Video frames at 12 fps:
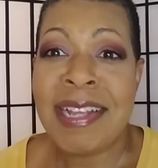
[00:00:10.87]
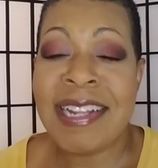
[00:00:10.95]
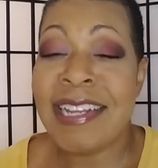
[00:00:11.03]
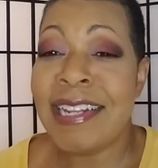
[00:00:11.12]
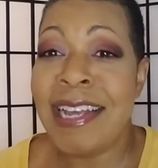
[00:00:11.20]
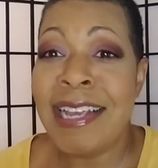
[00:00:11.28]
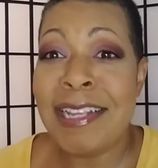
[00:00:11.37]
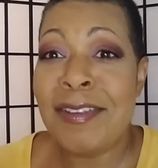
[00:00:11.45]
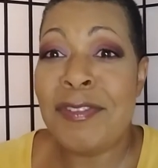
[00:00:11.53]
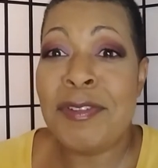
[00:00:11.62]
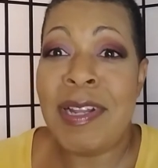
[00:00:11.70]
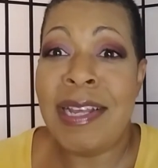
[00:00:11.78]
Click like if
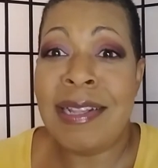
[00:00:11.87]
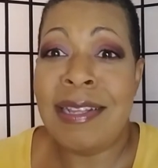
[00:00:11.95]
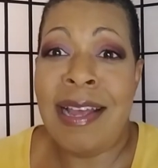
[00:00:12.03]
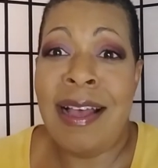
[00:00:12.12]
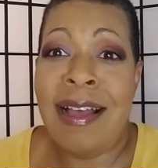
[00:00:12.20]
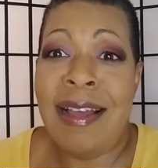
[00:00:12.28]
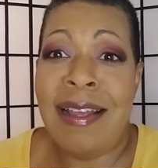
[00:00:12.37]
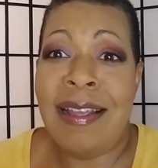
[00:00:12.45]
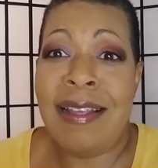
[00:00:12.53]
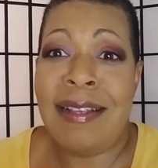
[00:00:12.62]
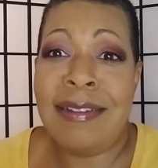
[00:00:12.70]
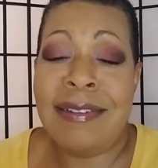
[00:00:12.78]
you like that
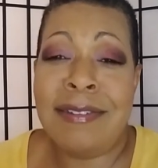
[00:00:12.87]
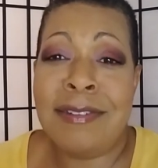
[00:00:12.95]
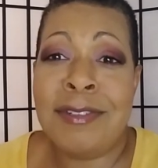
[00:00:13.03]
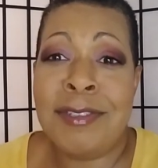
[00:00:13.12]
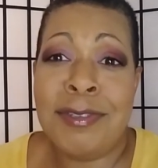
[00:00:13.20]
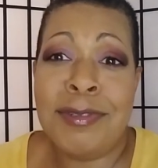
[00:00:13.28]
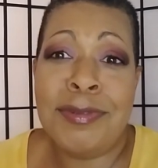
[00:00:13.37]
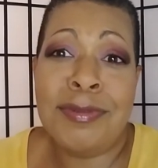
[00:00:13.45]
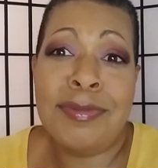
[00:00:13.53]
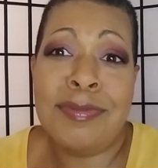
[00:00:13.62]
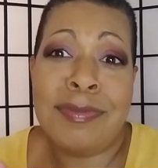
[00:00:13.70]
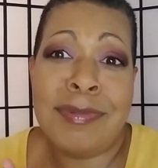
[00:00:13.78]
I
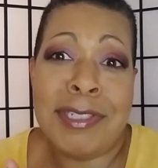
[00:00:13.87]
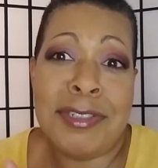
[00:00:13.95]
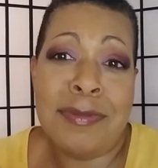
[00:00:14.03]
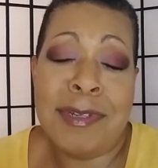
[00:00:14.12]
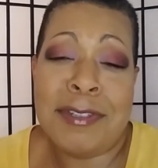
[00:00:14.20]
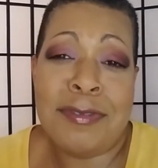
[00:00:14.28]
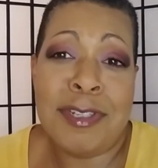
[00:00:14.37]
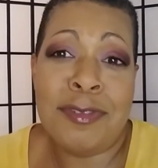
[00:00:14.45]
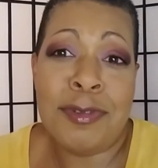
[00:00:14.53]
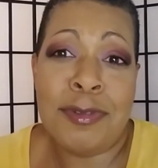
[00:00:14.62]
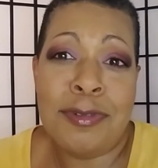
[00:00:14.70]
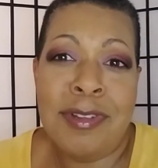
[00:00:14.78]
do consider myself a
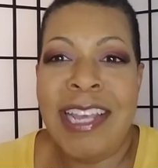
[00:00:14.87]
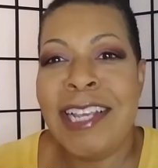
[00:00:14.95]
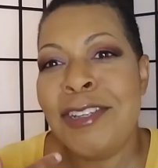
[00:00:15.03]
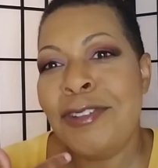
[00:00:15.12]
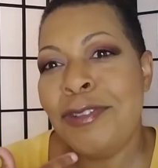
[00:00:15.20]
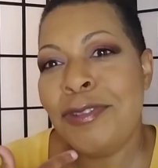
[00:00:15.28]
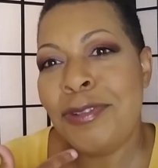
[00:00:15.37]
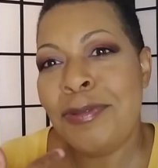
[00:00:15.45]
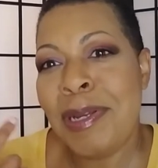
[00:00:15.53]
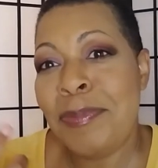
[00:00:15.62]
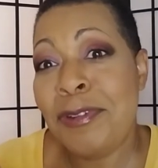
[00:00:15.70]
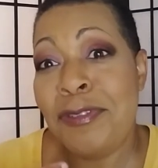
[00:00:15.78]
troll. A cute troll when I
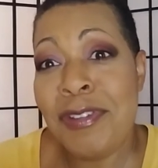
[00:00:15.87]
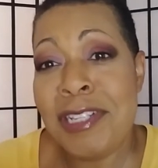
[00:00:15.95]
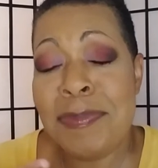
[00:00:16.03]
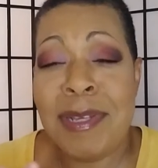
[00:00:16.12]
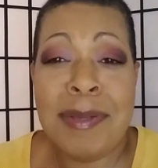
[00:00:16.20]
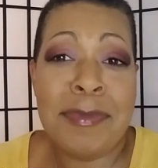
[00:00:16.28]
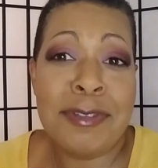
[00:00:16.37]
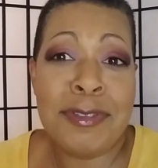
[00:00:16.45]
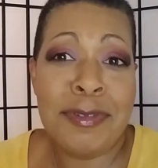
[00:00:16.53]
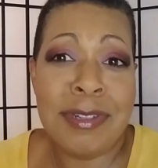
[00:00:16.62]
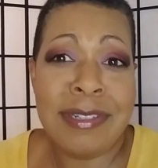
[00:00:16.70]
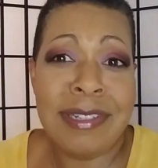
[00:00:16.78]
put on face paint, but a troll
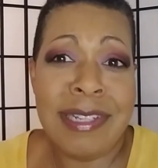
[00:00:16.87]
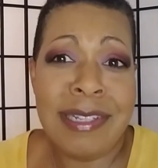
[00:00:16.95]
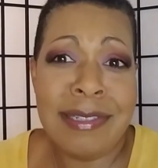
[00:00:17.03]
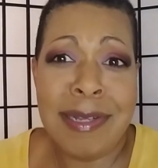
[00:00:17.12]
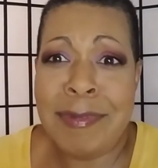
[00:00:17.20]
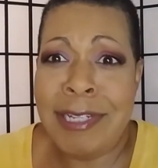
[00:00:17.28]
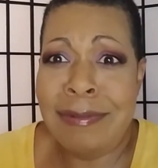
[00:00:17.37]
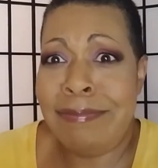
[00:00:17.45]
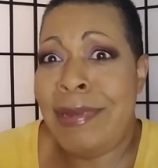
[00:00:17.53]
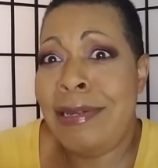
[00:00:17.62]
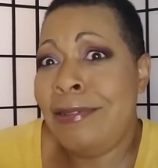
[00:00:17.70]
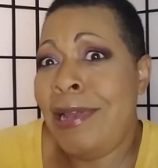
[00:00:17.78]
nonetheless. I mean,
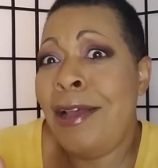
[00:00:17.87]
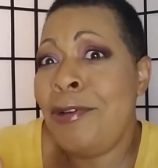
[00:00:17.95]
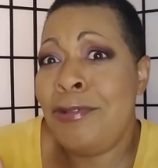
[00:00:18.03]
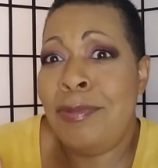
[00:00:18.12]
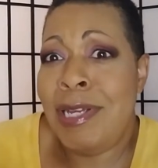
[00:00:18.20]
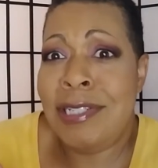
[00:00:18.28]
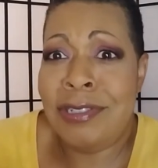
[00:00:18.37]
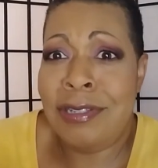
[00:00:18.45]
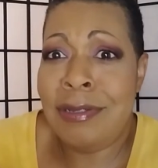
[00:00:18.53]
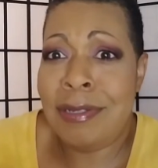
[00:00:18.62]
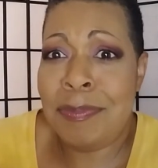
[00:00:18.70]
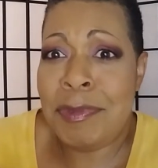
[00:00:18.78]
I, I own my junk.
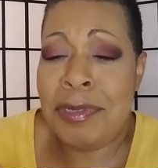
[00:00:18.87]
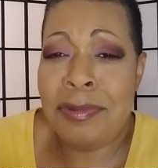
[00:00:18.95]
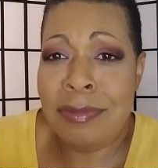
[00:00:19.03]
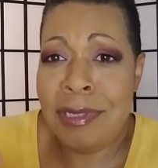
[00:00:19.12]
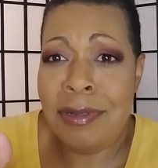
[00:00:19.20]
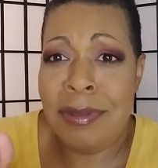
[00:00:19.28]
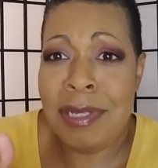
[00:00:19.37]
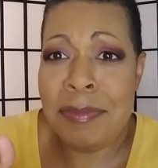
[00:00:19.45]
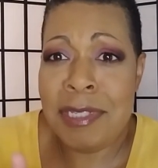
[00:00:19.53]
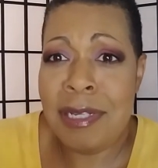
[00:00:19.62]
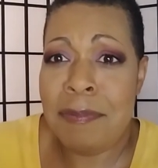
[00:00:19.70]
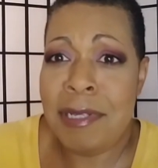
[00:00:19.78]
So, you know, thumbs
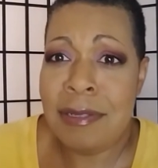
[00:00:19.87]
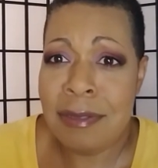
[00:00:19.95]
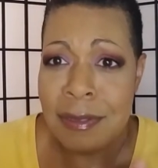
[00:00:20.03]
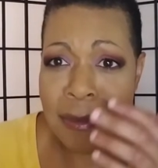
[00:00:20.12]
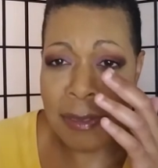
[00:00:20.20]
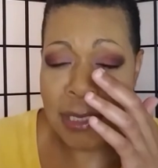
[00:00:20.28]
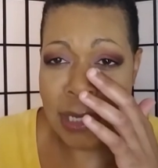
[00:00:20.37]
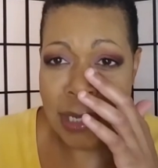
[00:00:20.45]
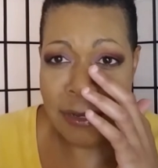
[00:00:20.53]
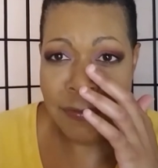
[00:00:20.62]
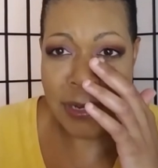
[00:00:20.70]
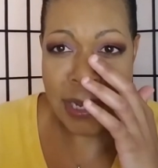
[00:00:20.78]
up and click
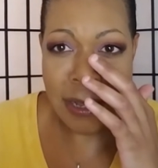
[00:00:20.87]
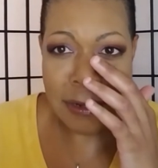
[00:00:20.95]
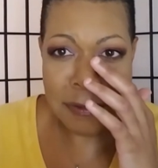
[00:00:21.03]
like for that.